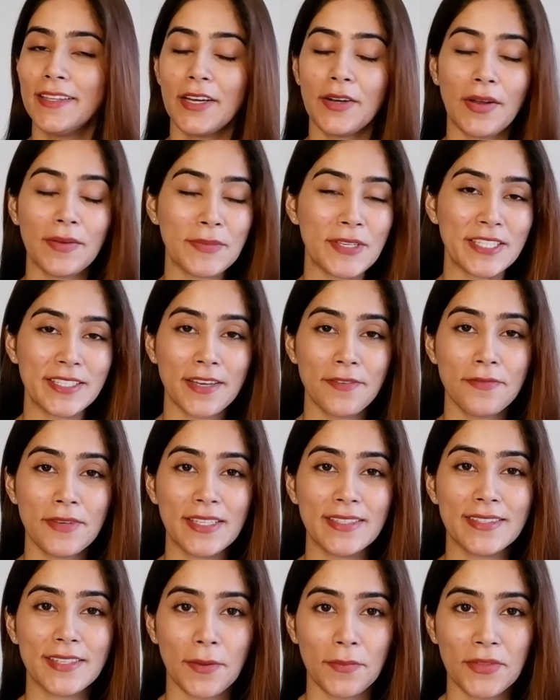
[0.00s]
there must have
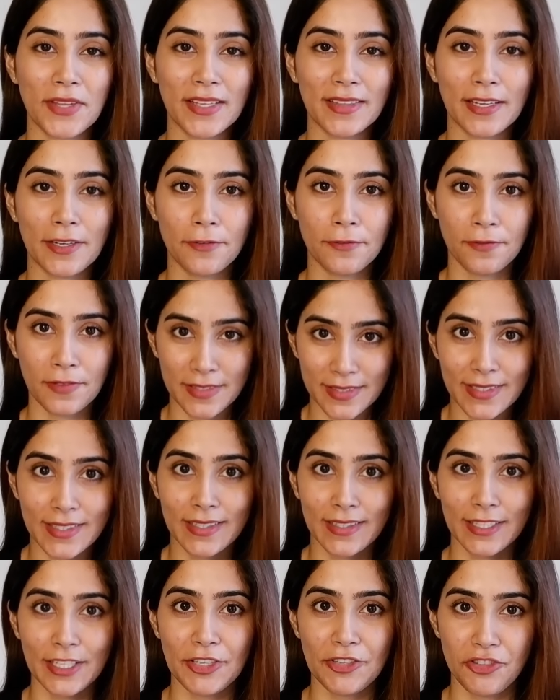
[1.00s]
been something that
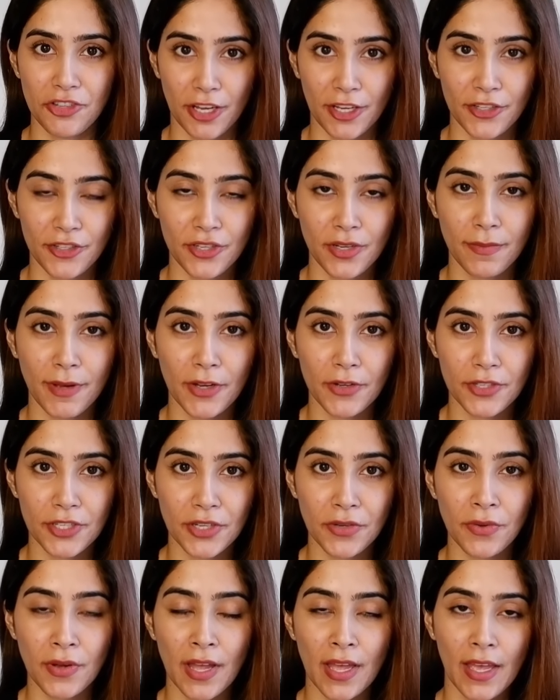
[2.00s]
physically changed about
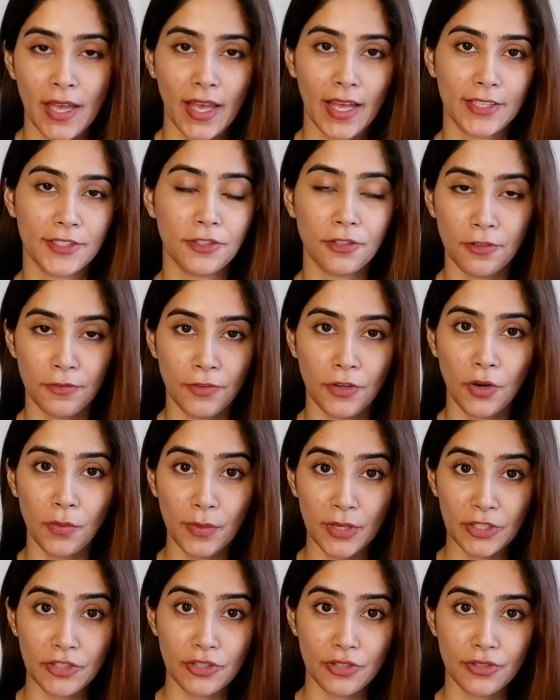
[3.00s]
you. And so if your
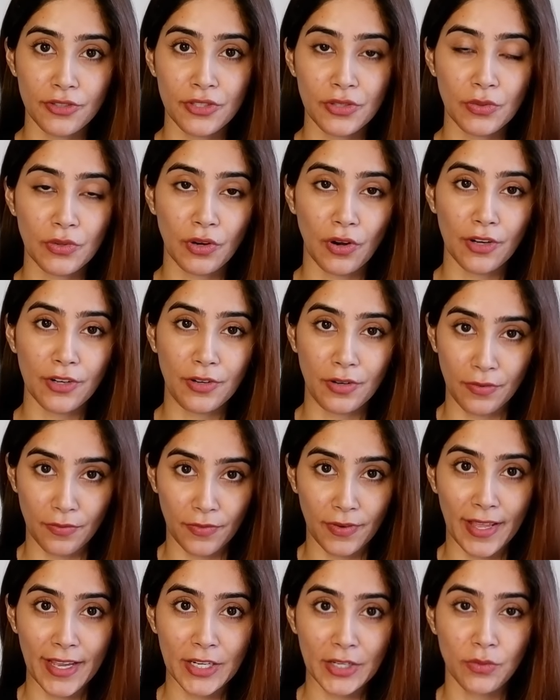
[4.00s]
pictures do not
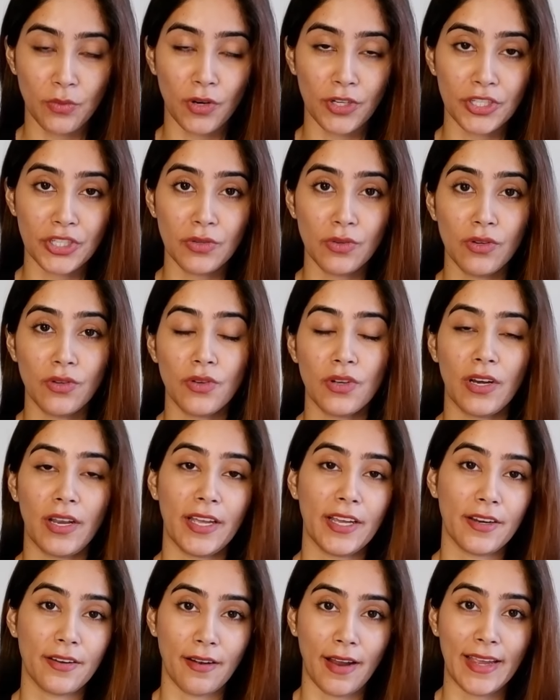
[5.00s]
reflect what you look
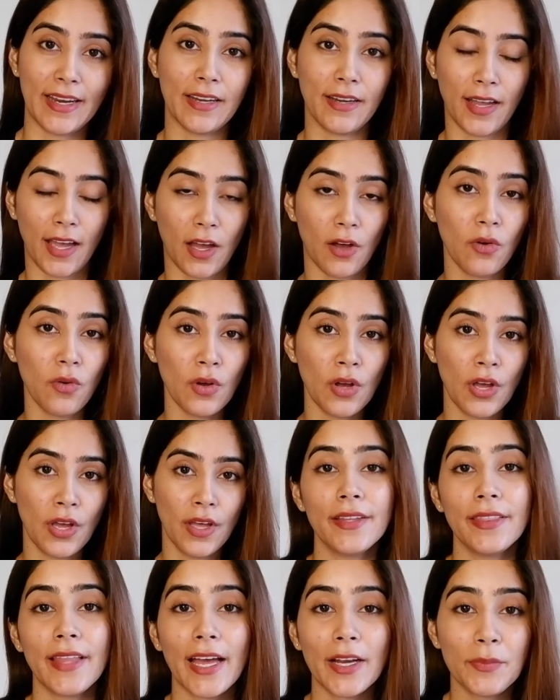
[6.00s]
like right now,
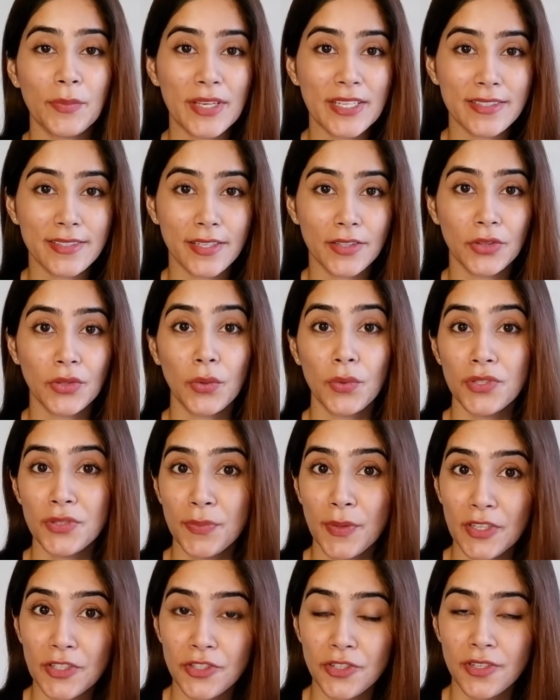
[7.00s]
then that means that those
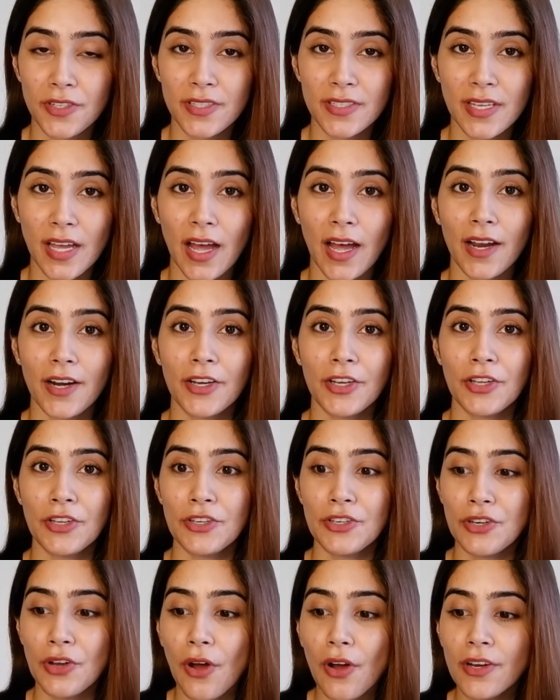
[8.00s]
pictures are
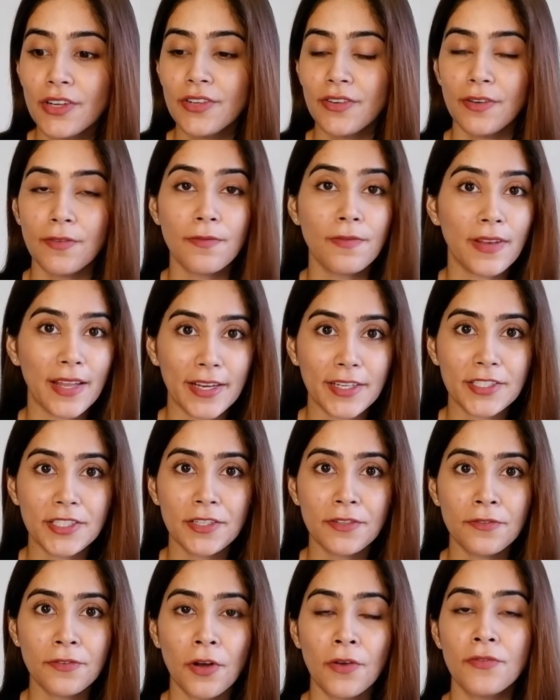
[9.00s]
not
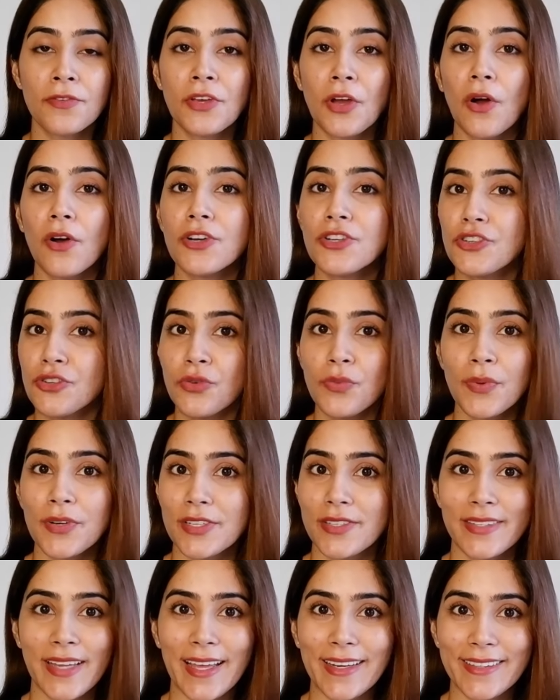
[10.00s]
reflective of your true
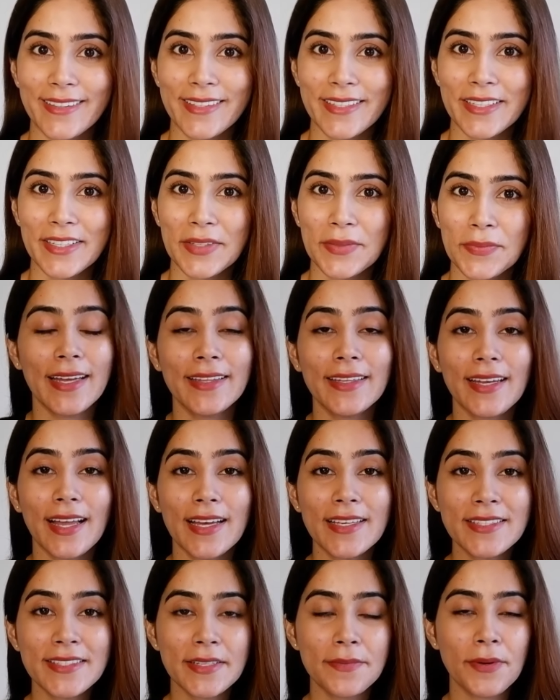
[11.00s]
personality. And the
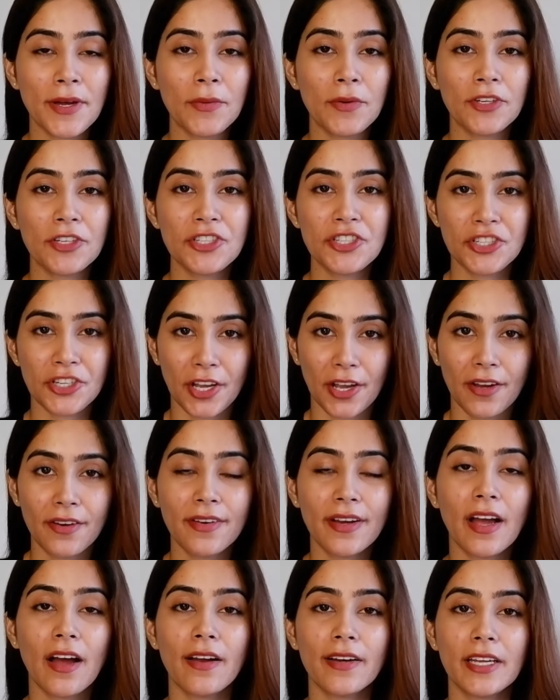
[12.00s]
last tip I want to share
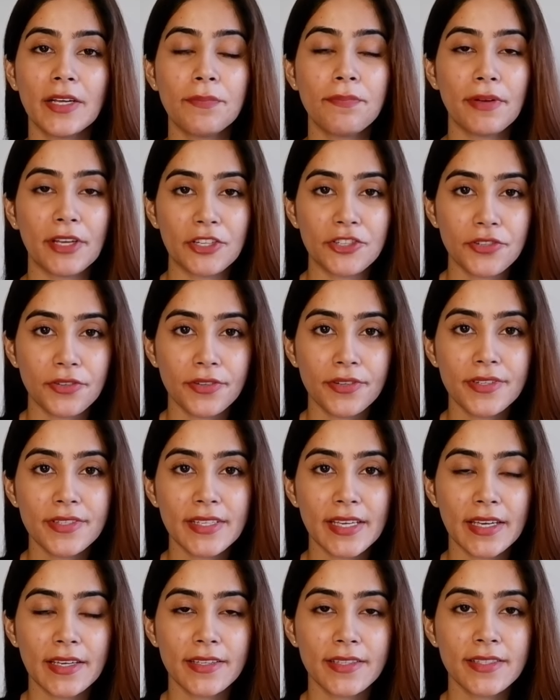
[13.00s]
regarding
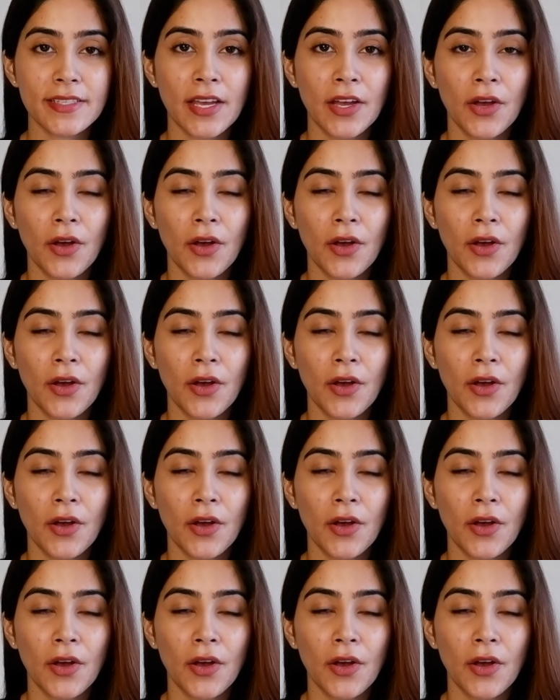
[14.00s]
pictures is